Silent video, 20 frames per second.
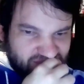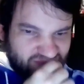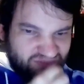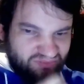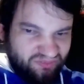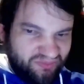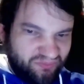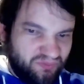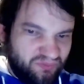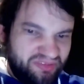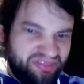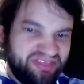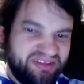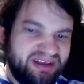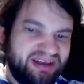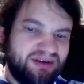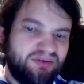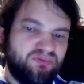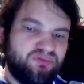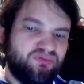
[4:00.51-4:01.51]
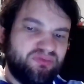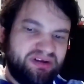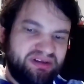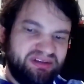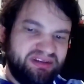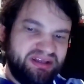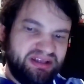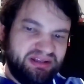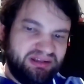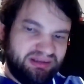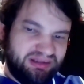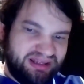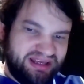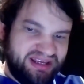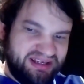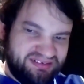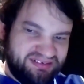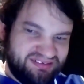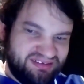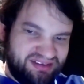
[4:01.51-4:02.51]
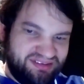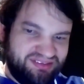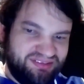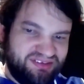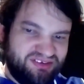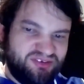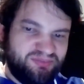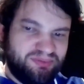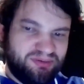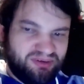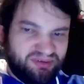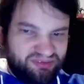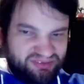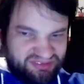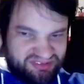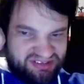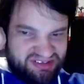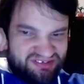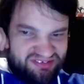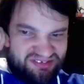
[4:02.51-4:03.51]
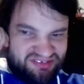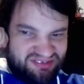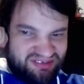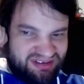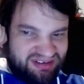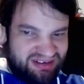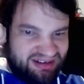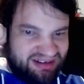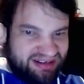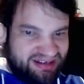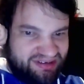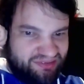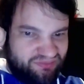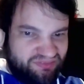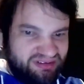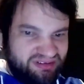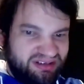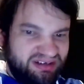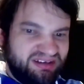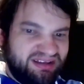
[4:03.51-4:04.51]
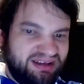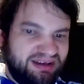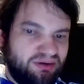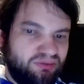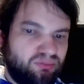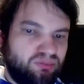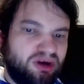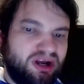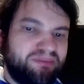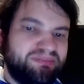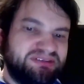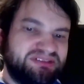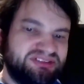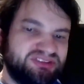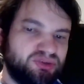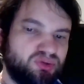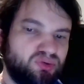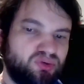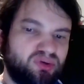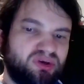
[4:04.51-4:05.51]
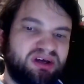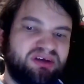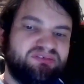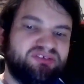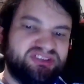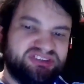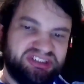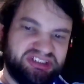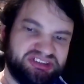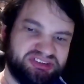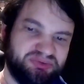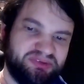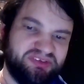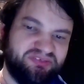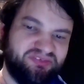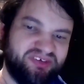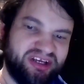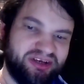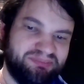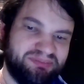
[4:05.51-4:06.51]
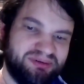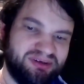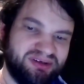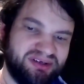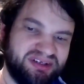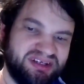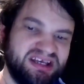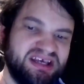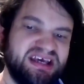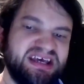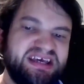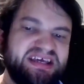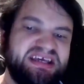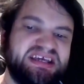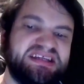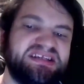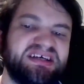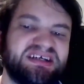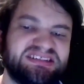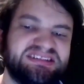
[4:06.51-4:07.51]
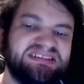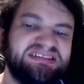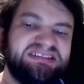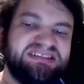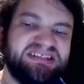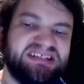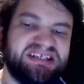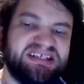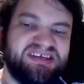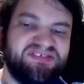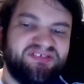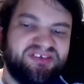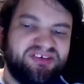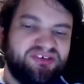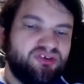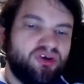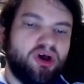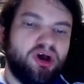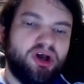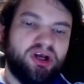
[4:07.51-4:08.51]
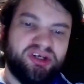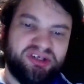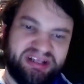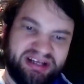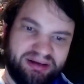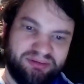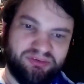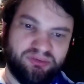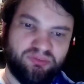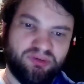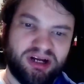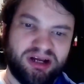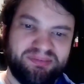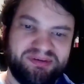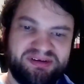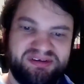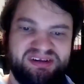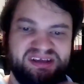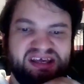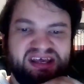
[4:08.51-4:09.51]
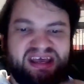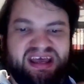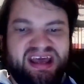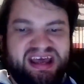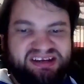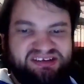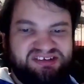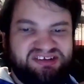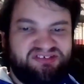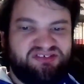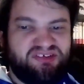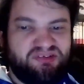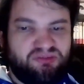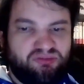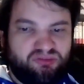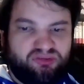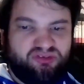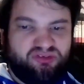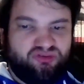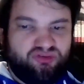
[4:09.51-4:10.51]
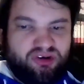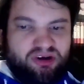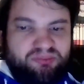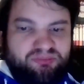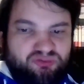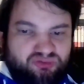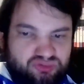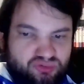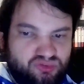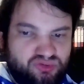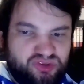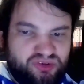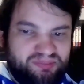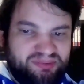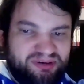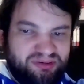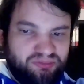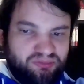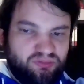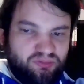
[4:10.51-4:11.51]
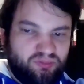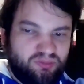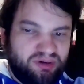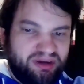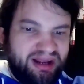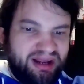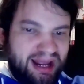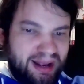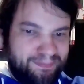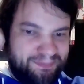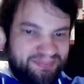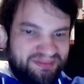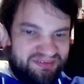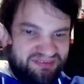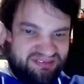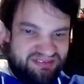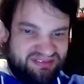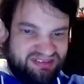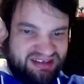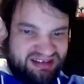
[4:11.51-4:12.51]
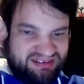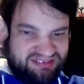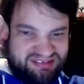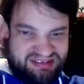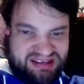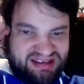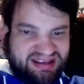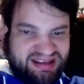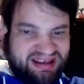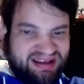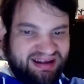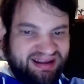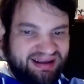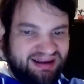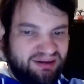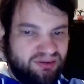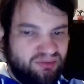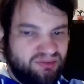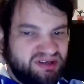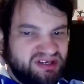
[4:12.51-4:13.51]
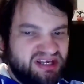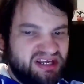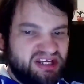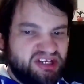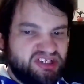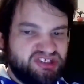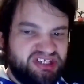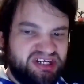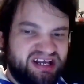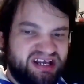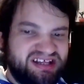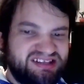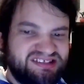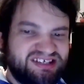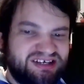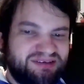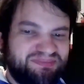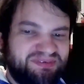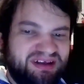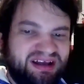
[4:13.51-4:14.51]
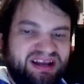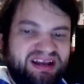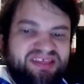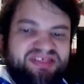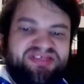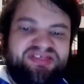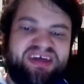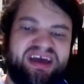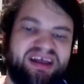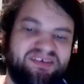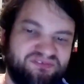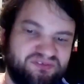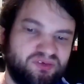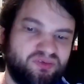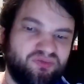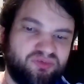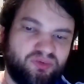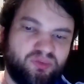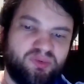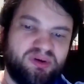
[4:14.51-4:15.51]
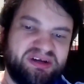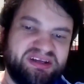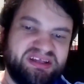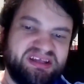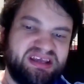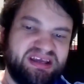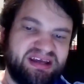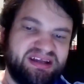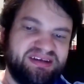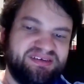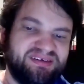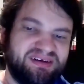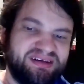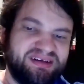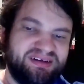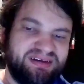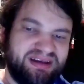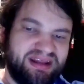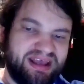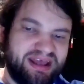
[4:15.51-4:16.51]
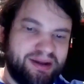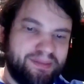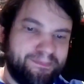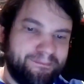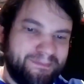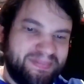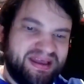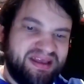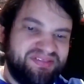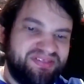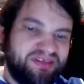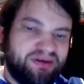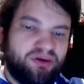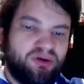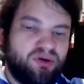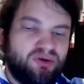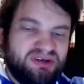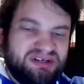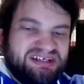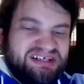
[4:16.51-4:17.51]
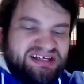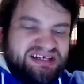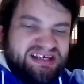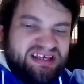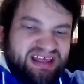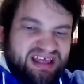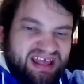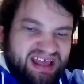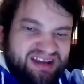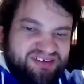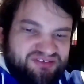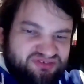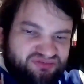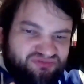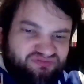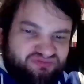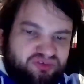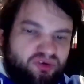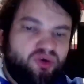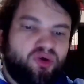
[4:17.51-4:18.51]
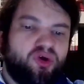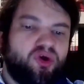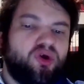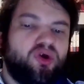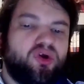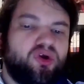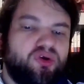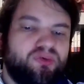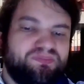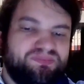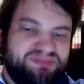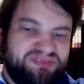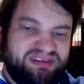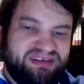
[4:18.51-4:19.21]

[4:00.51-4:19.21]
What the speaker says: one thing I really liked in this part is I really liked how Robin's whole conversation with the Vegapunk, he doesn't even talk down to Robin and just gives her the straight up truth about what happened that day, and how she ends up kind of thankful for what he had done and made their, and for her,